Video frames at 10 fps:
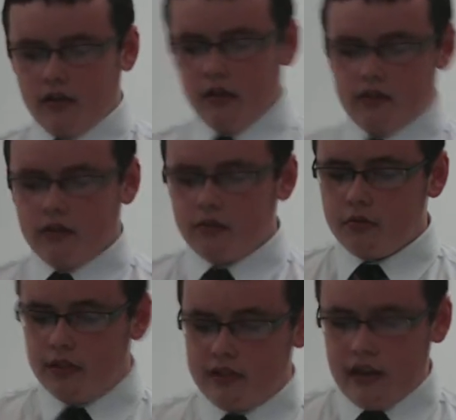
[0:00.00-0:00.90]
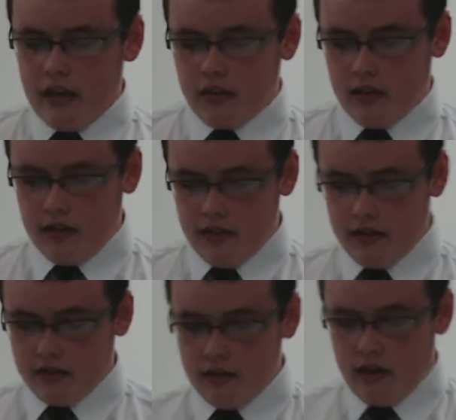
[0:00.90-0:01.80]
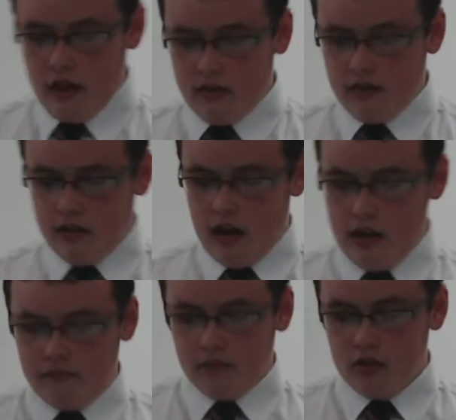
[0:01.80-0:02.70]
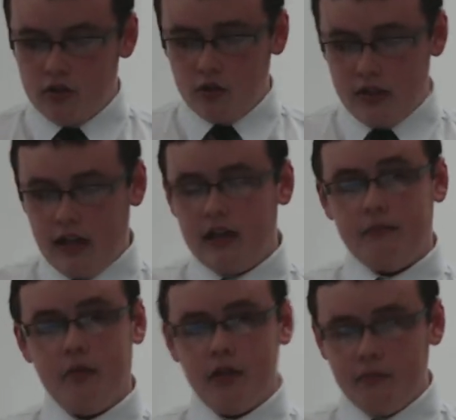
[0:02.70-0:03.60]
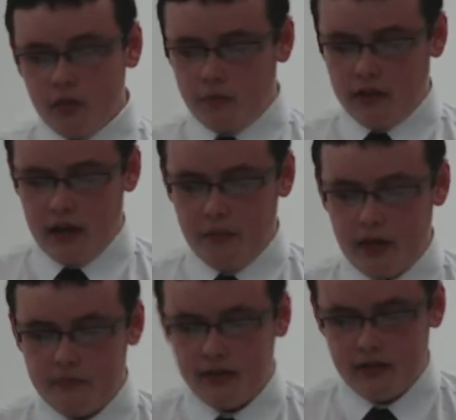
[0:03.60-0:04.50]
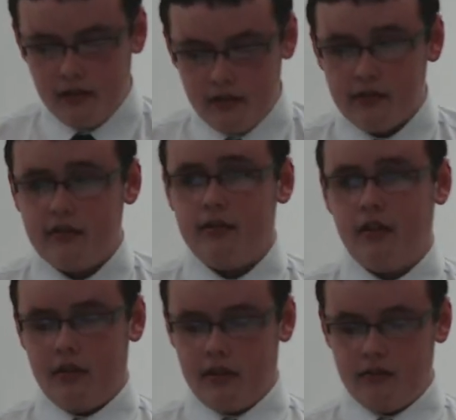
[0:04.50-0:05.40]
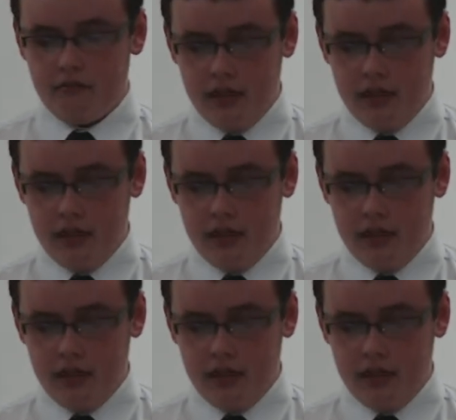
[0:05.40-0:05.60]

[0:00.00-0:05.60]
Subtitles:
The consultant said that he'd sort out an appointment with the epilepsy nurse so I could